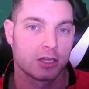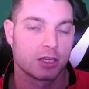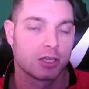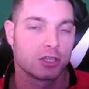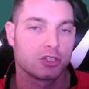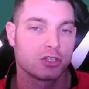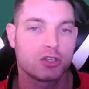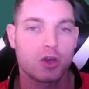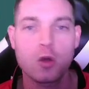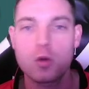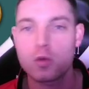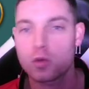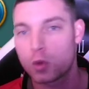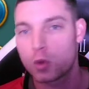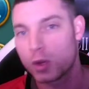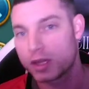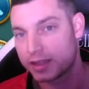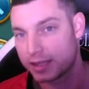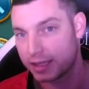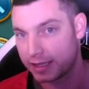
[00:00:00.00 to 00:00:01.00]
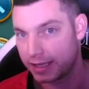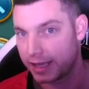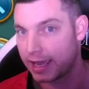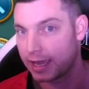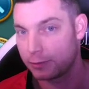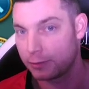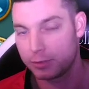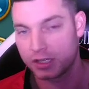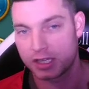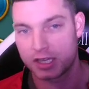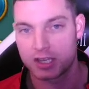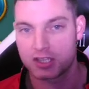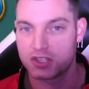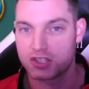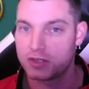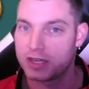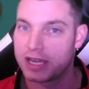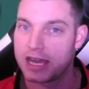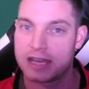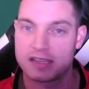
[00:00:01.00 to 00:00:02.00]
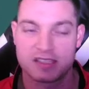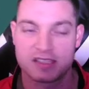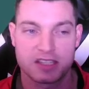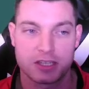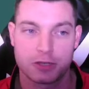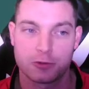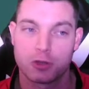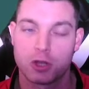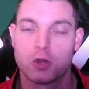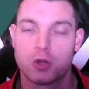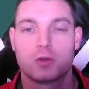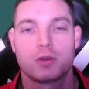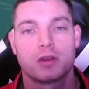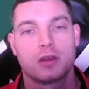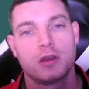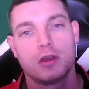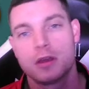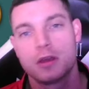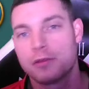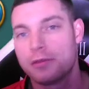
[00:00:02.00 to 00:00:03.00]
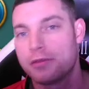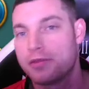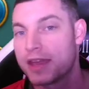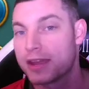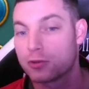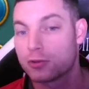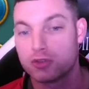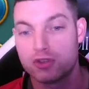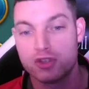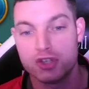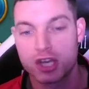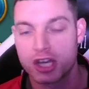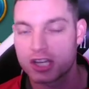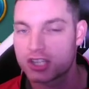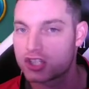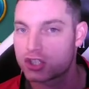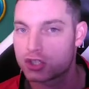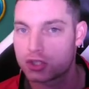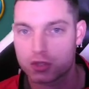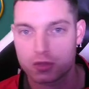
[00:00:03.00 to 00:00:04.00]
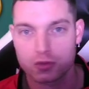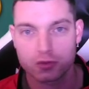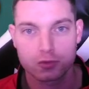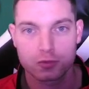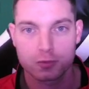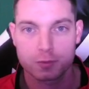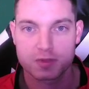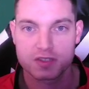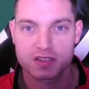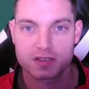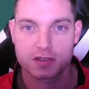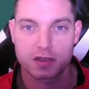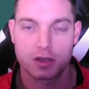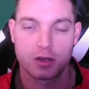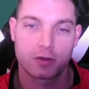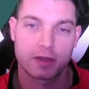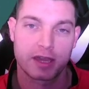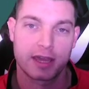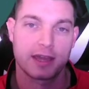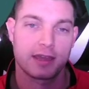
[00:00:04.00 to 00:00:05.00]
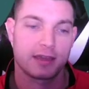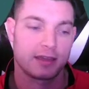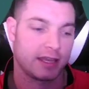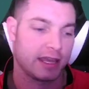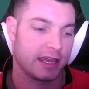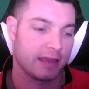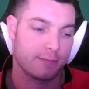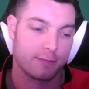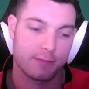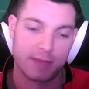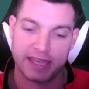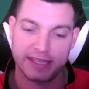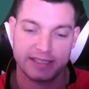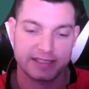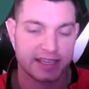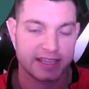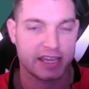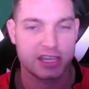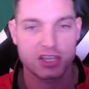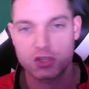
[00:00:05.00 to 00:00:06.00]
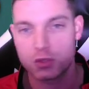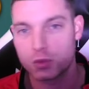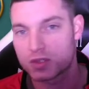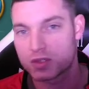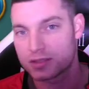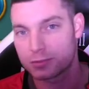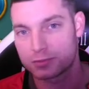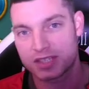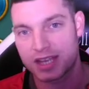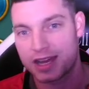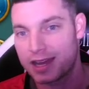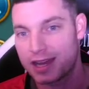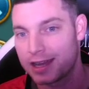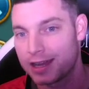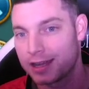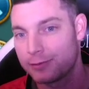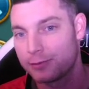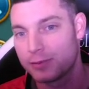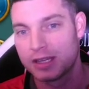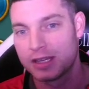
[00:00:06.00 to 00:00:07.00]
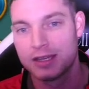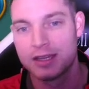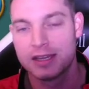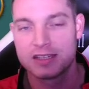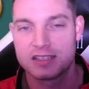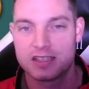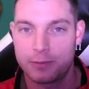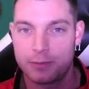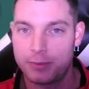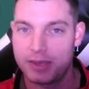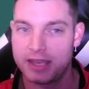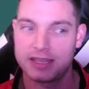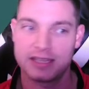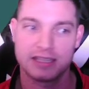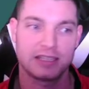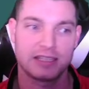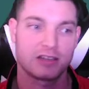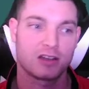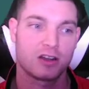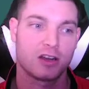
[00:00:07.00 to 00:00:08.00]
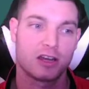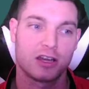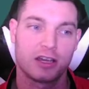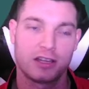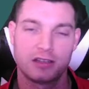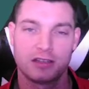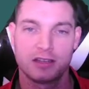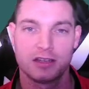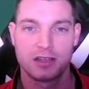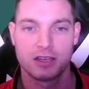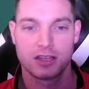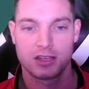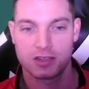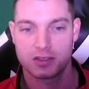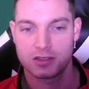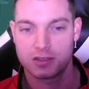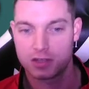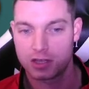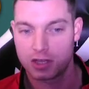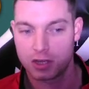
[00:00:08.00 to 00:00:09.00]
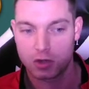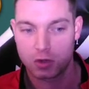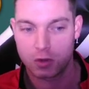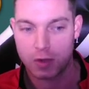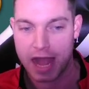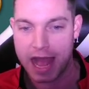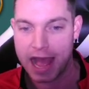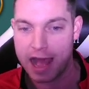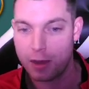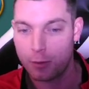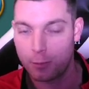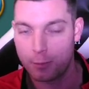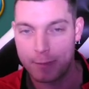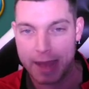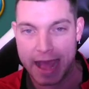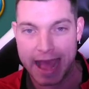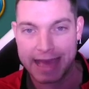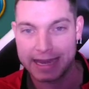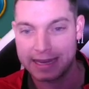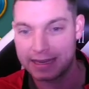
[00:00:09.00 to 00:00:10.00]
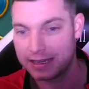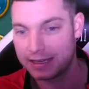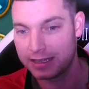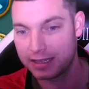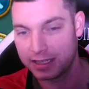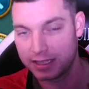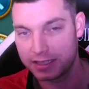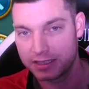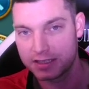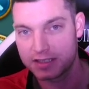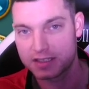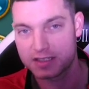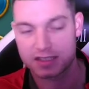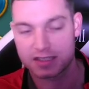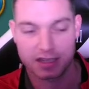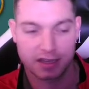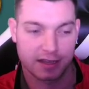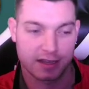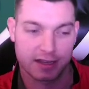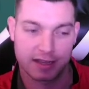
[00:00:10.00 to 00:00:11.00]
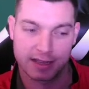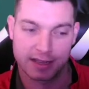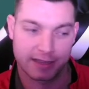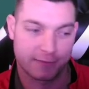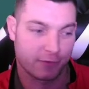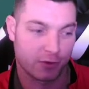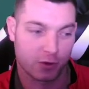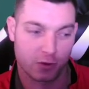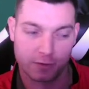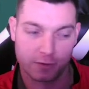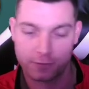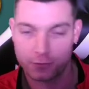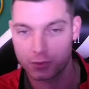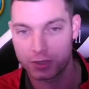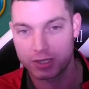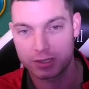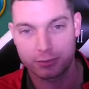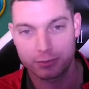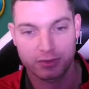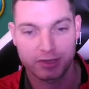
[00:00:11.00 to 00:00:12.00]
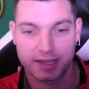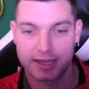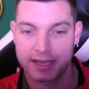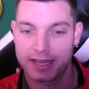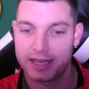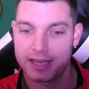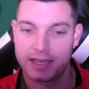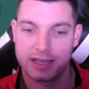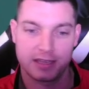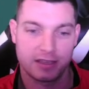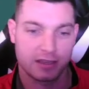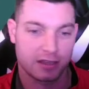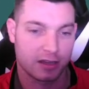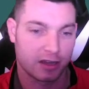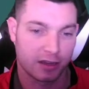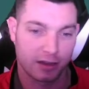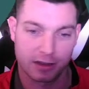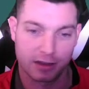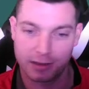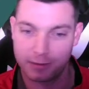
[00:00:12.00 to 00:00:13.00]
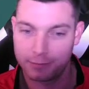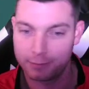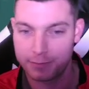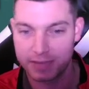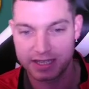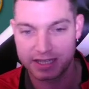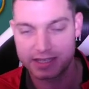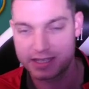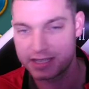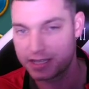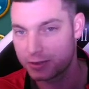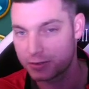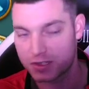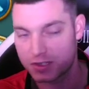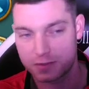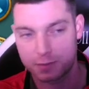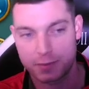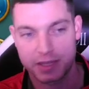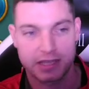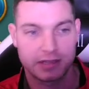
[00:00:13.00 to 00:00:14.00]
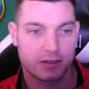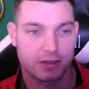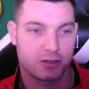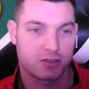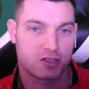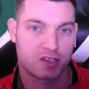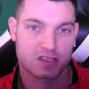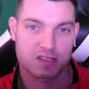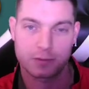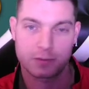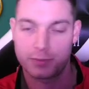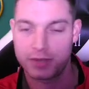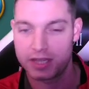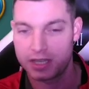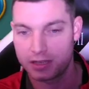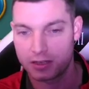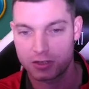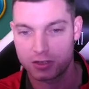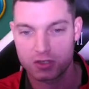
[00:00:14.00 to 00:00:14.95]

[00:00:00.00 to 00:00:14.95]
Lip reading: Don't quit the game because you got zeroed. They're just troops, okay? It may take you some time depending on, you know, how bad it is. If you're a free-to-play, mid-tier spender, just depending on your